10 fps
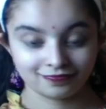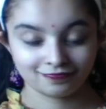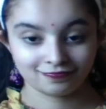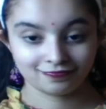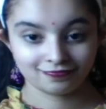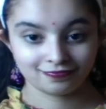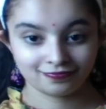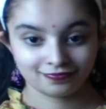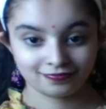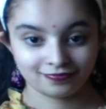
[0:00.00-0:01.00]

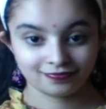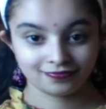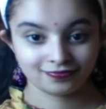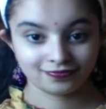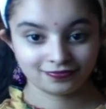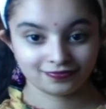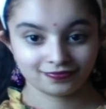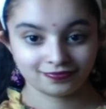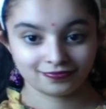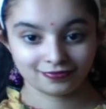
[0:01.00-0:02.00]
No words are spoken by the person on screen.